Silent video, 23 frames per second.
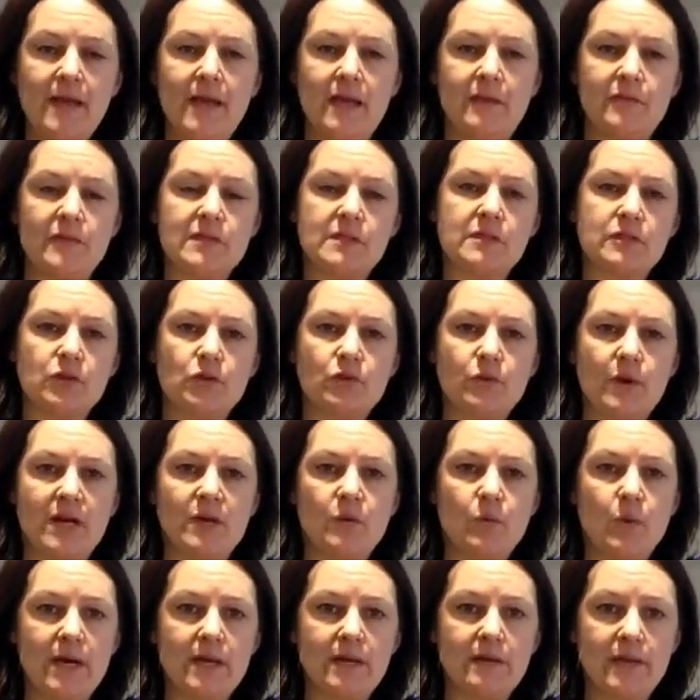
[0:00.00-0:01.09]
and this is a great
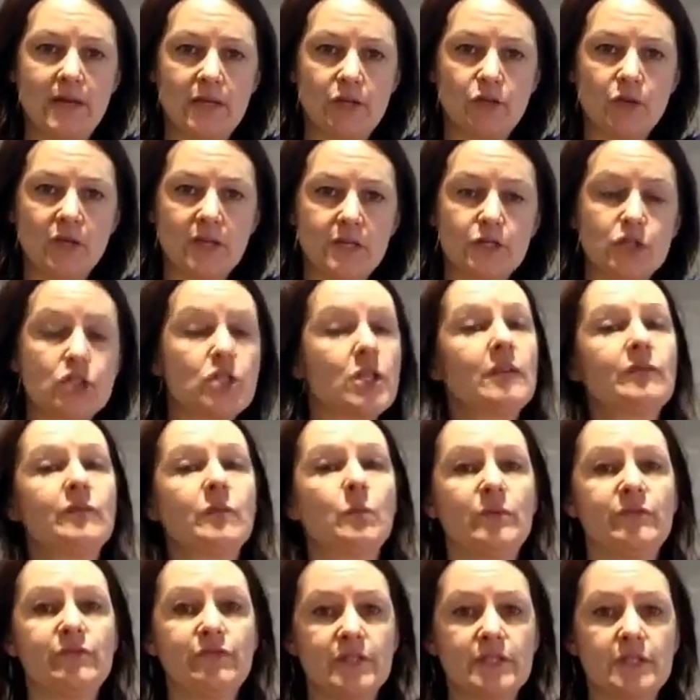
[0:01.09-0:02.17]
way that you can achieve it
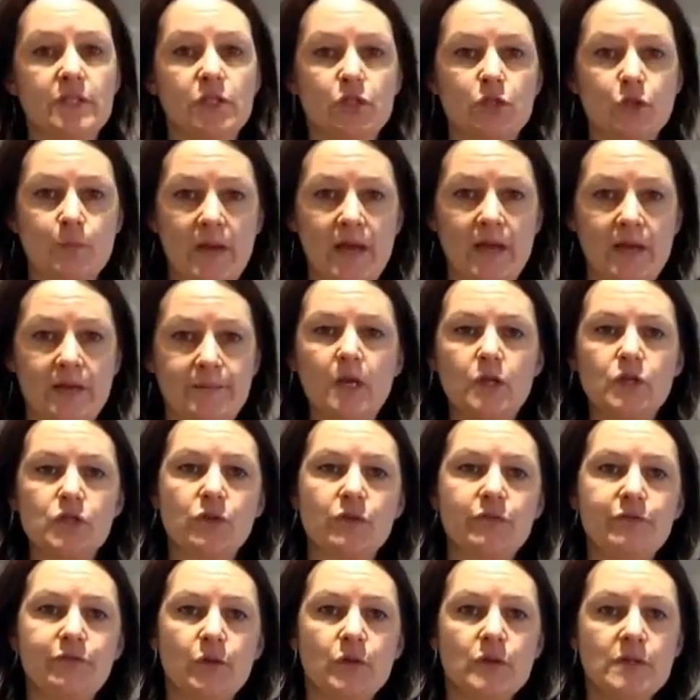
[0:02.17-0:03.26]
with vintage paint. So the
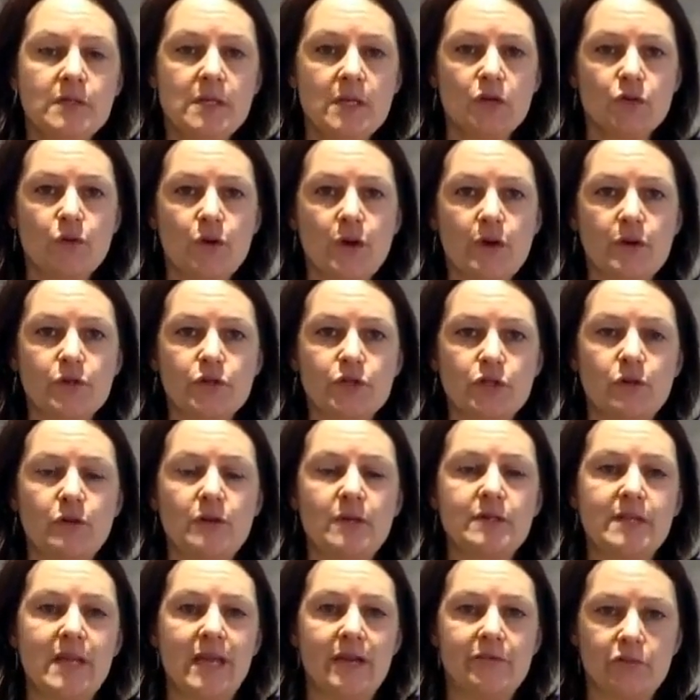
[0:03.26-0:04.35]
first thing you're going to do
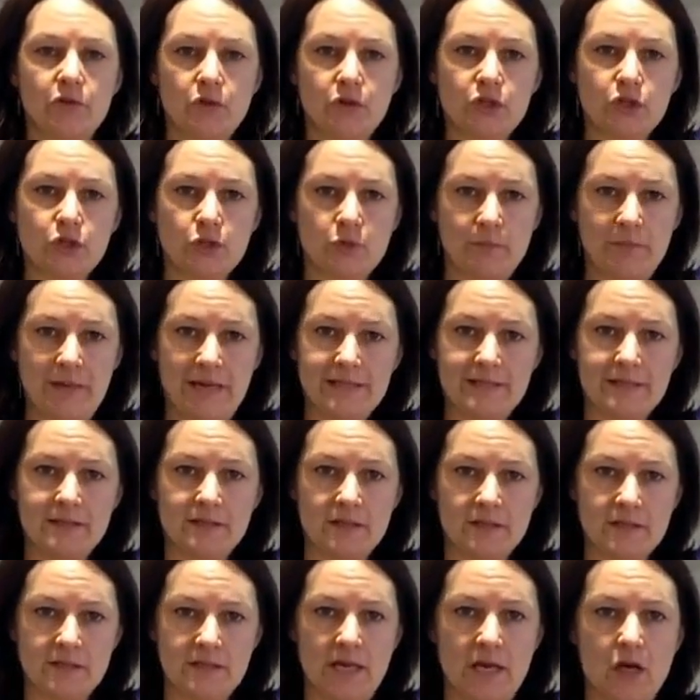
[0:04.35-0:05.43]
is have a look at your paint
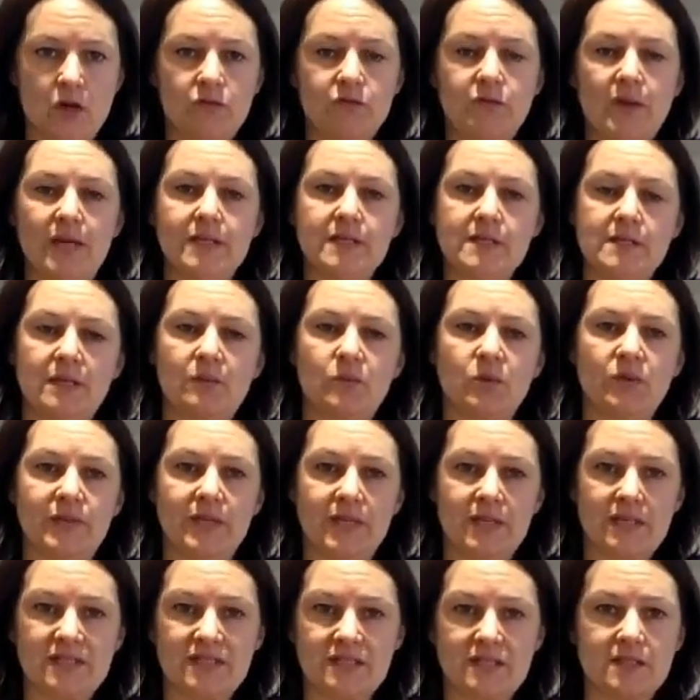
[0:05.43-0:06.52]
itself and see what the
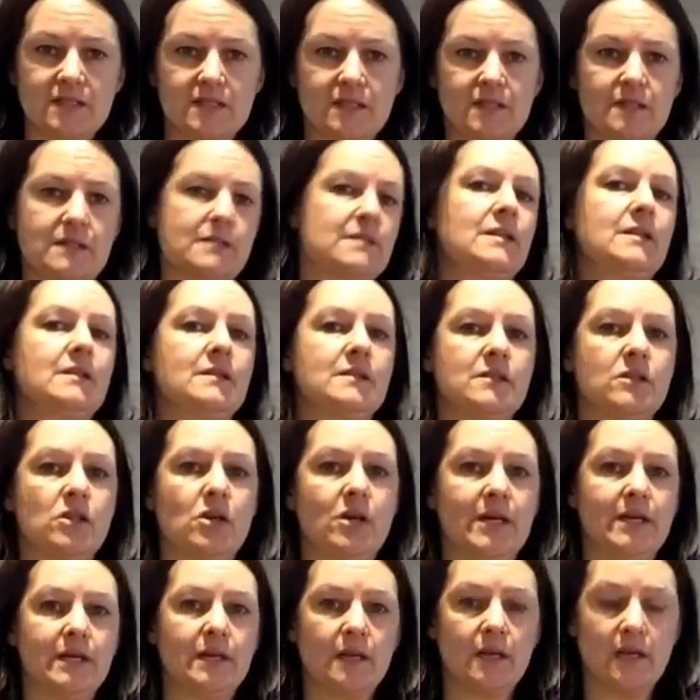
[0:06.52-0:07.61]
consistency is
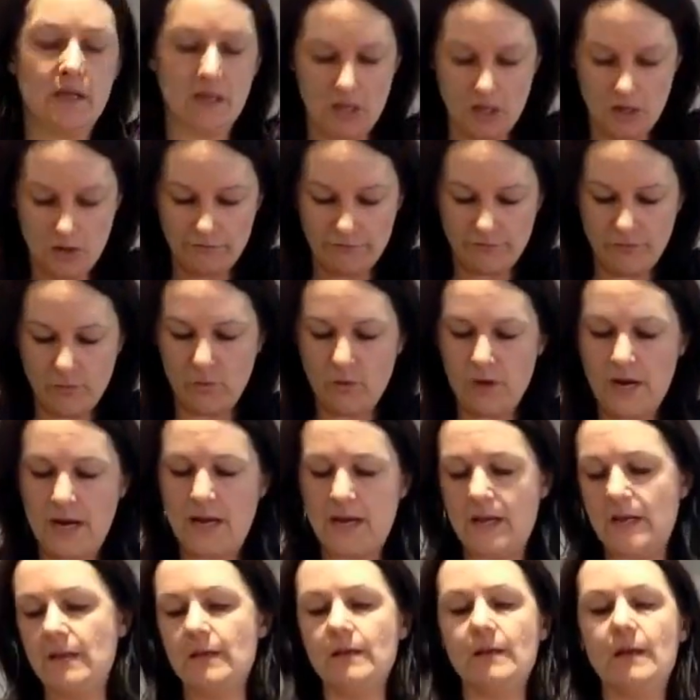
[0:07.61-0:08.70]
like. For
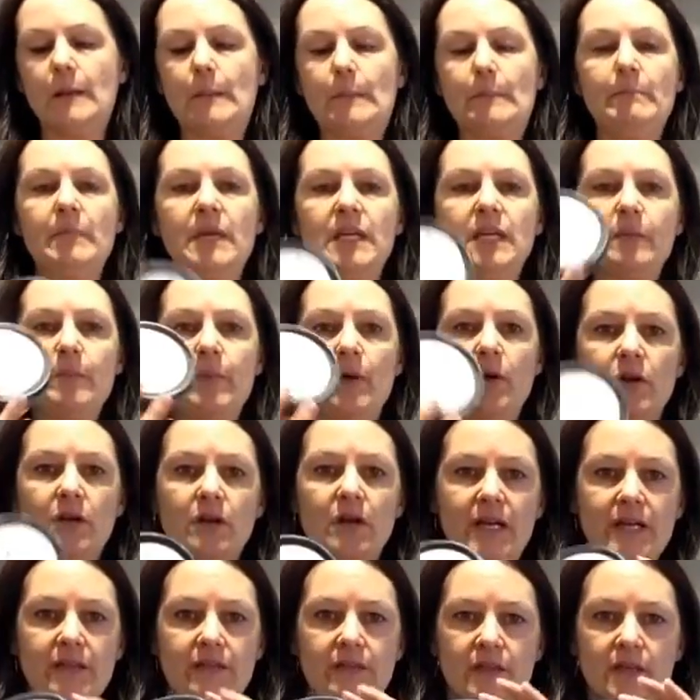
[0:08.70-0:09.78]
a mini pot
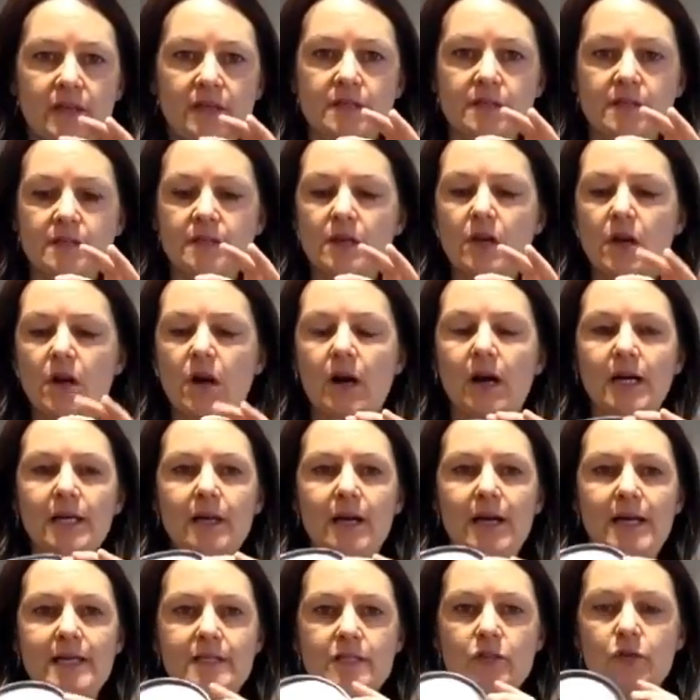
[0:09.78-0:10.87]
like this, I
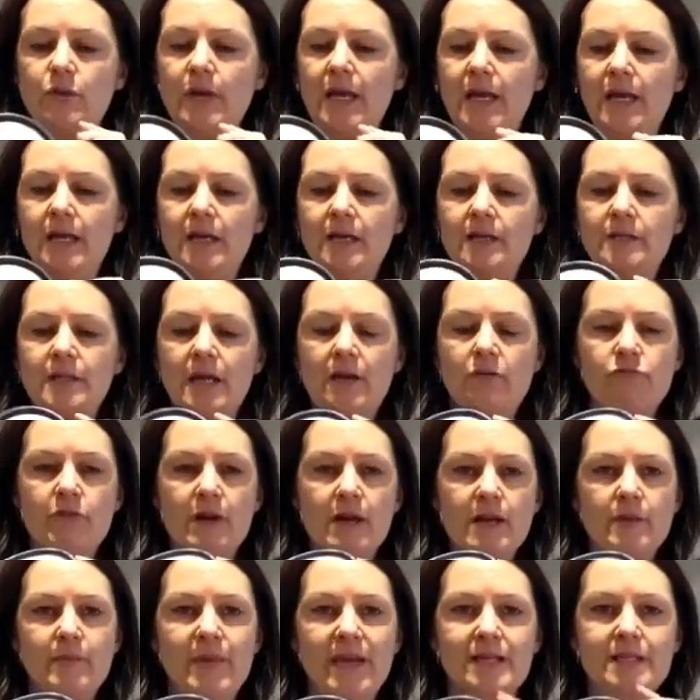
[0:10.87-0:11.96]
like to add
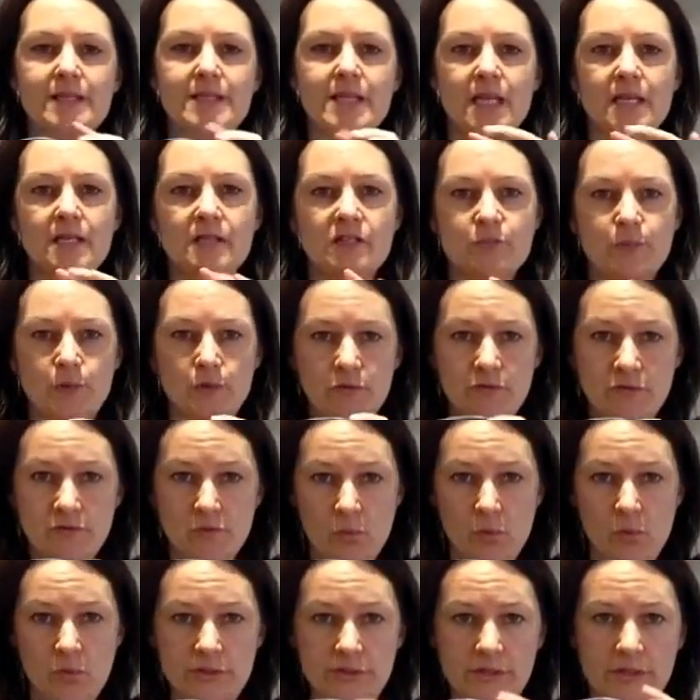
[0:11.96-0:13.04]
around about a teaspoon of
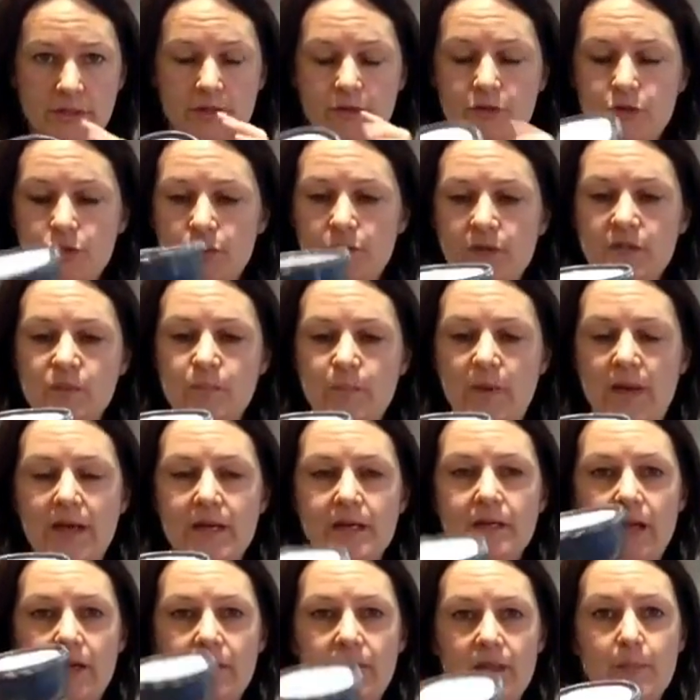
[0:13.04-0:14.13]
water to this
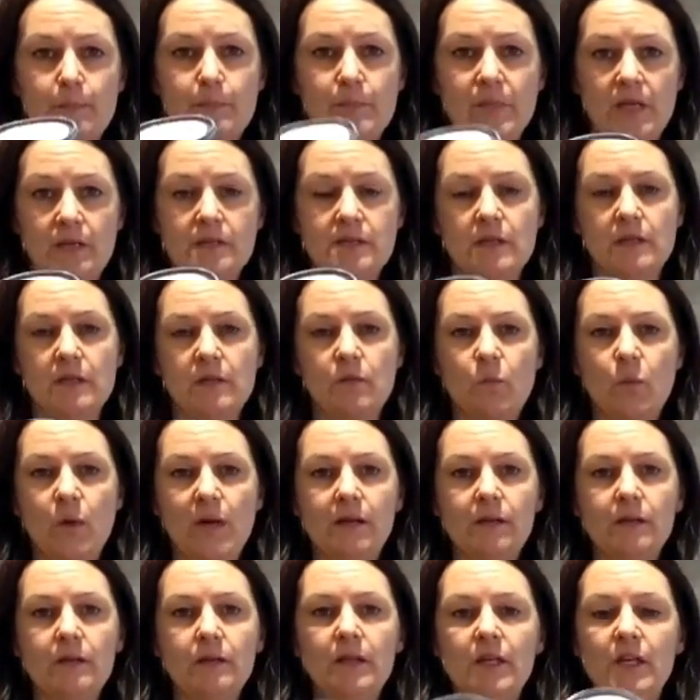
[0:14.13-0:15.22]
paint and then mix it in
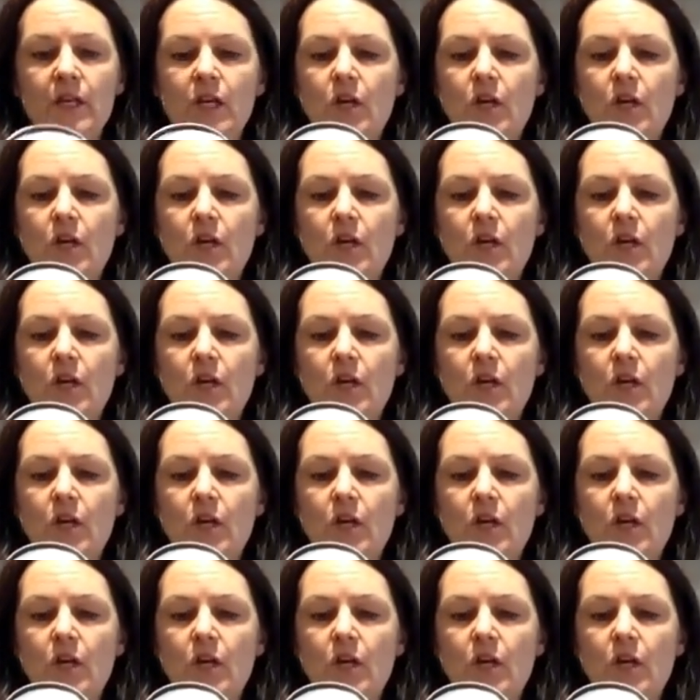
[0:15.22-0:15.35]
well